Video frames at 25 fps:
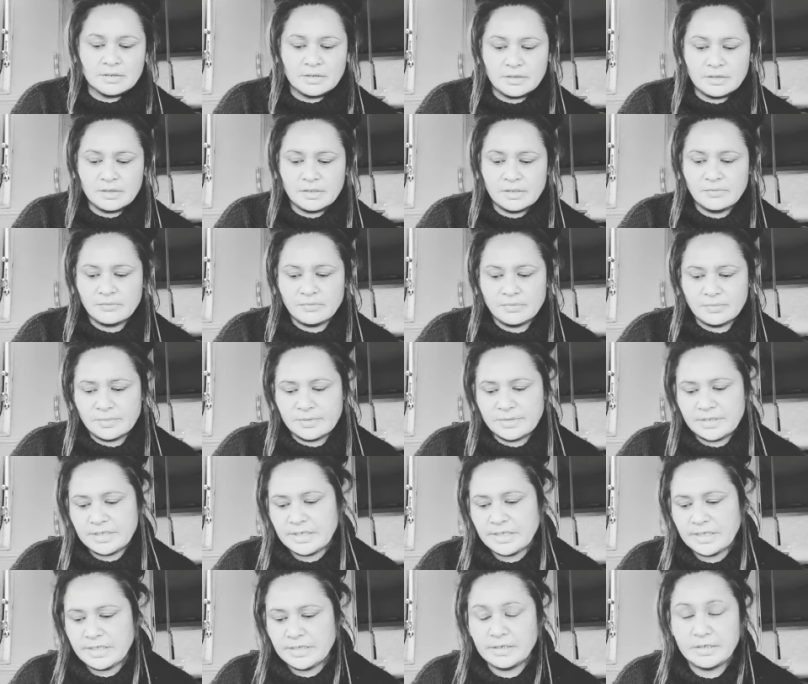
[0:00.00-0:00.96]
Kia ora
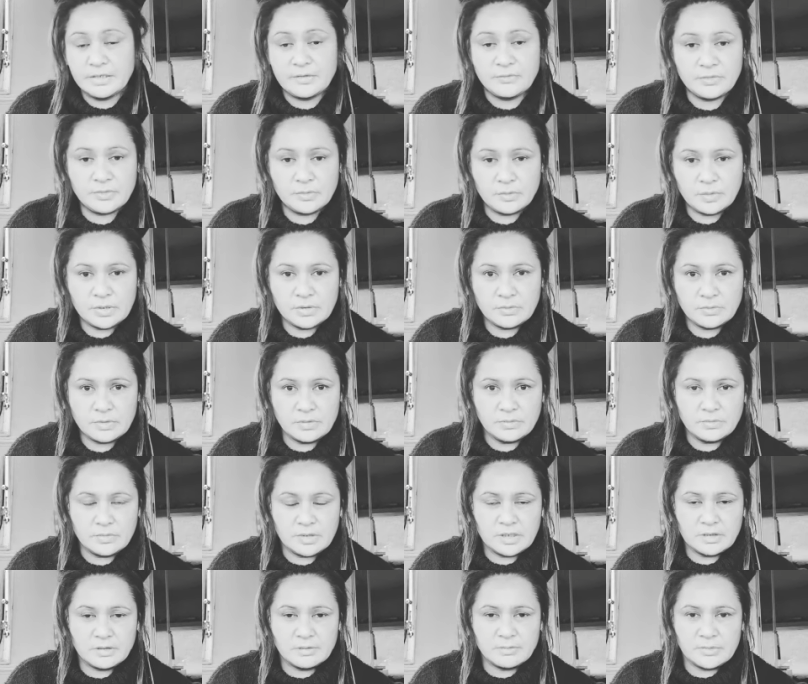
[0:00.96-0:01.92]
everybody, if you're wondering
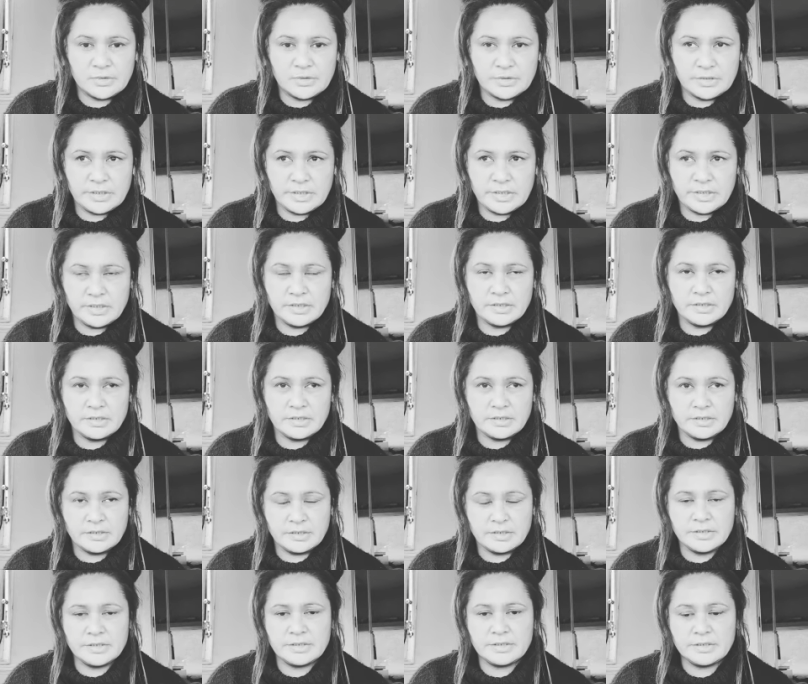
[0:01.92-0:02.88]
why I'm on here,
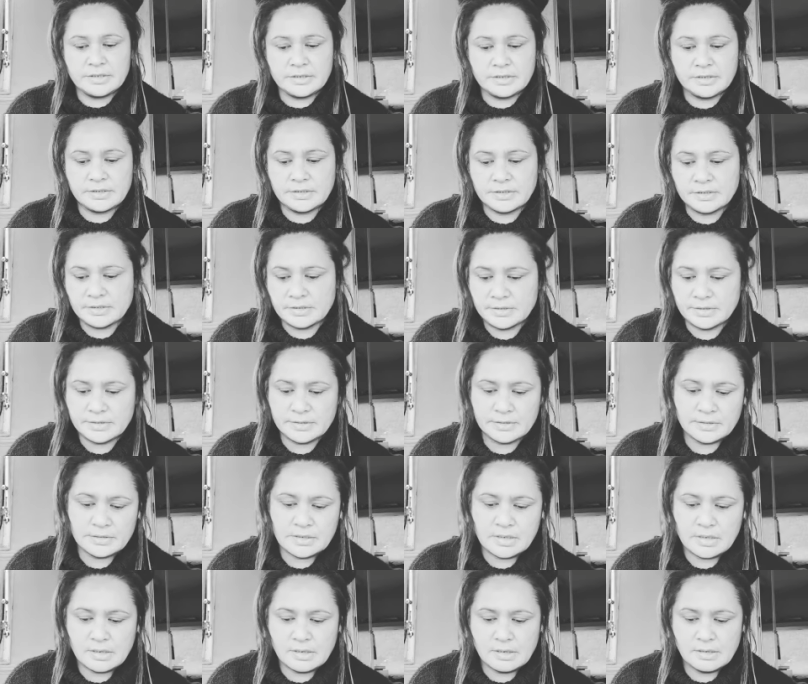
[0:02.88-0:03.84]
it's
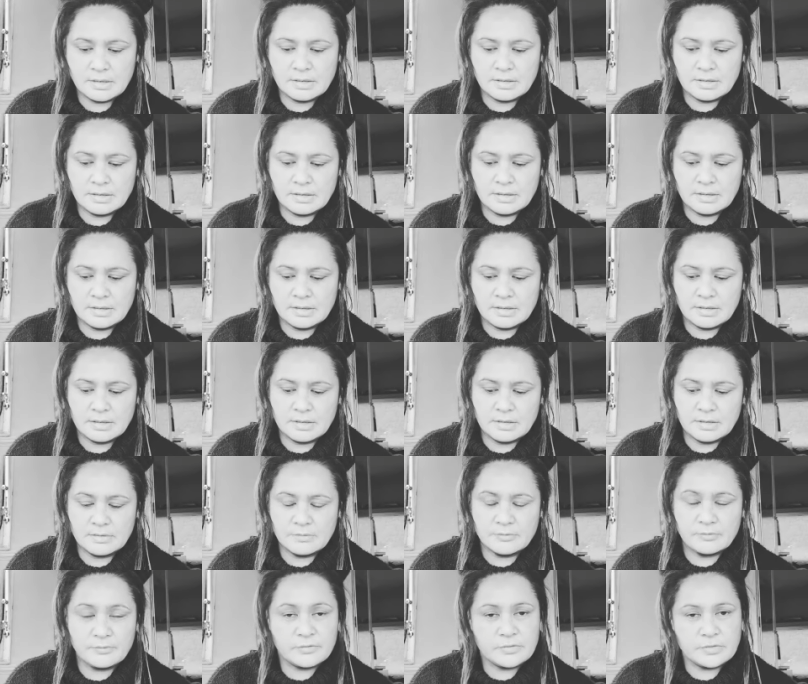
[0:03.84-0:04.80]

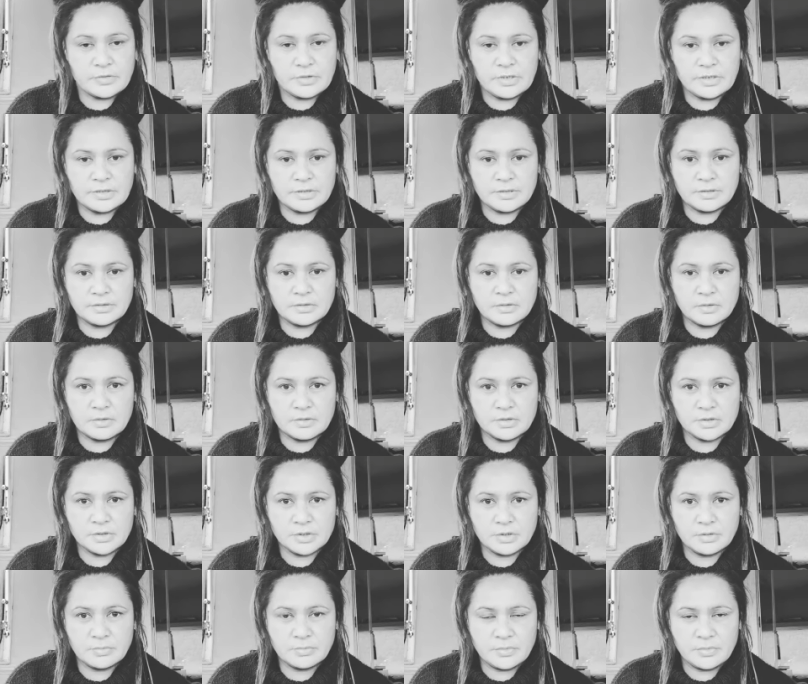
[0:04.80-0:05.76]
for a
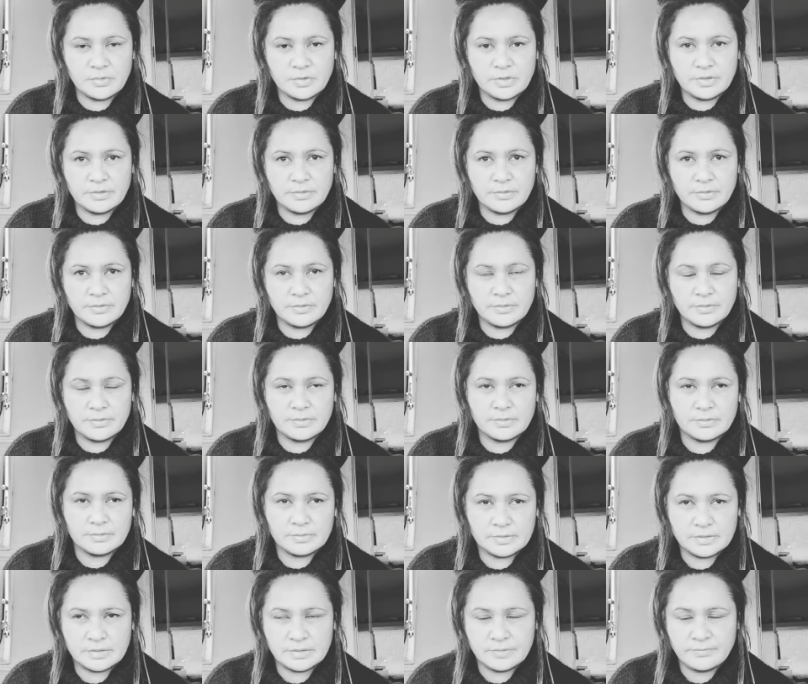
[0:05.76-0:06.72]
scholarship with
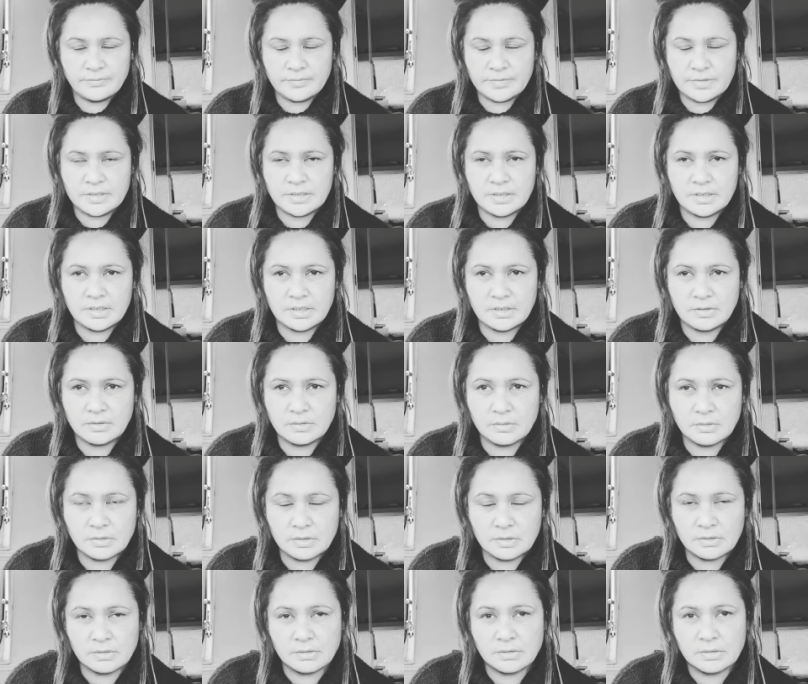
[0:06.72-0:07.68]
Te Whare
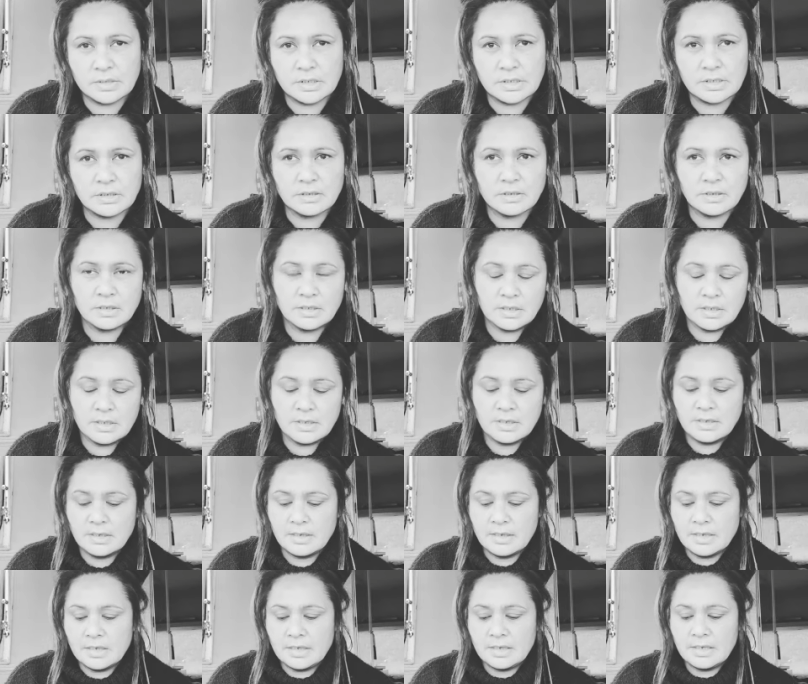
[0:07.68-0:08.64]
Hukahuka,
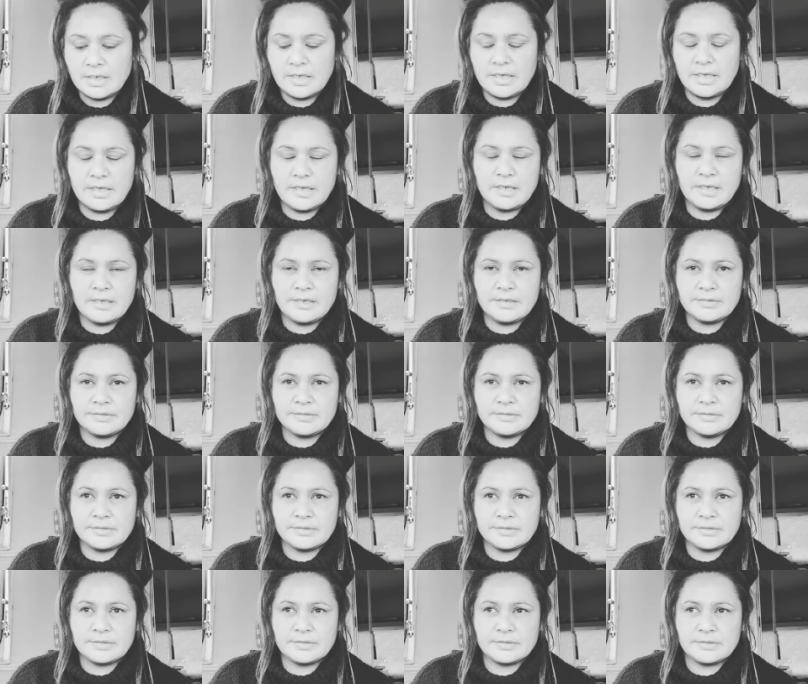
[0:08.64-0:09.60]

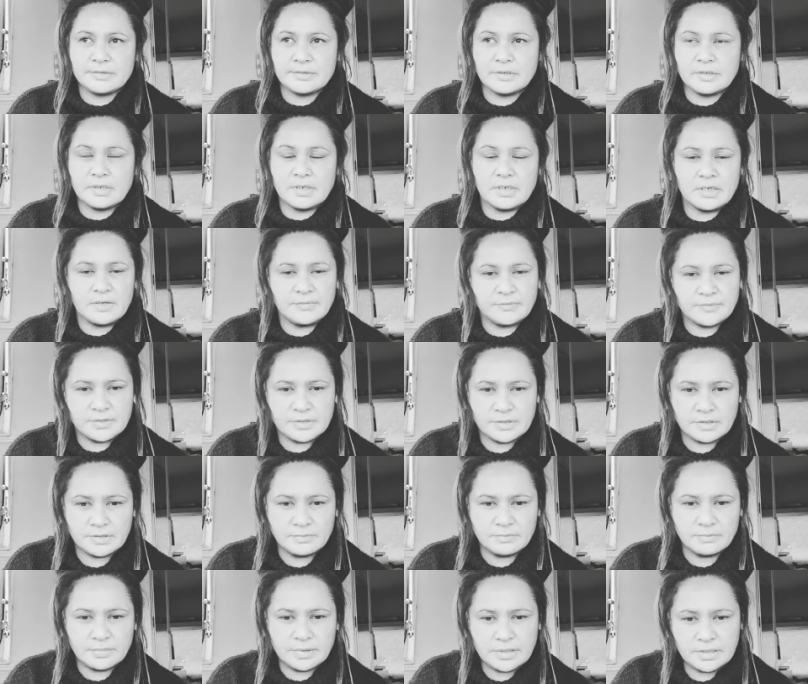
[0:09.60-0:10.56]
and I have to
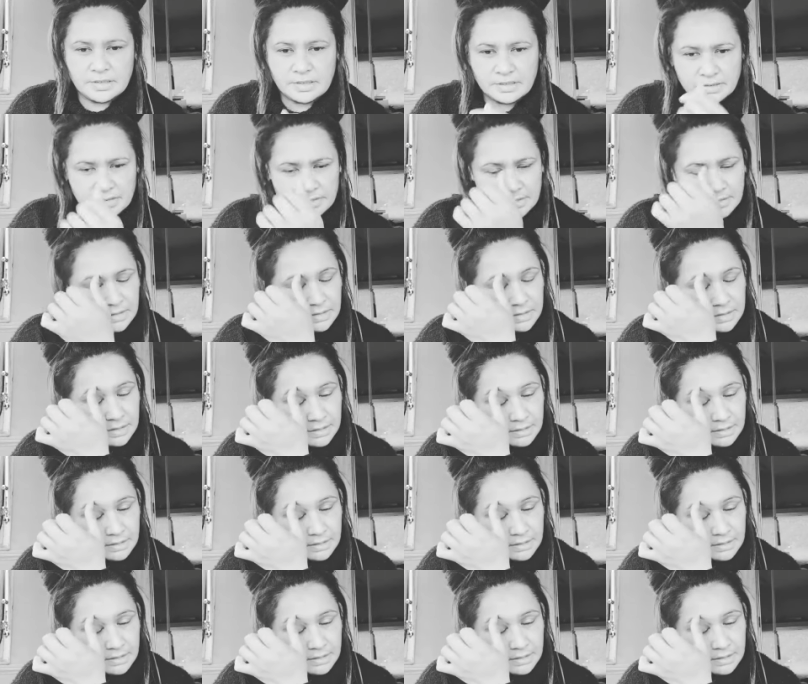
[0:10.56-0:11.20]
complete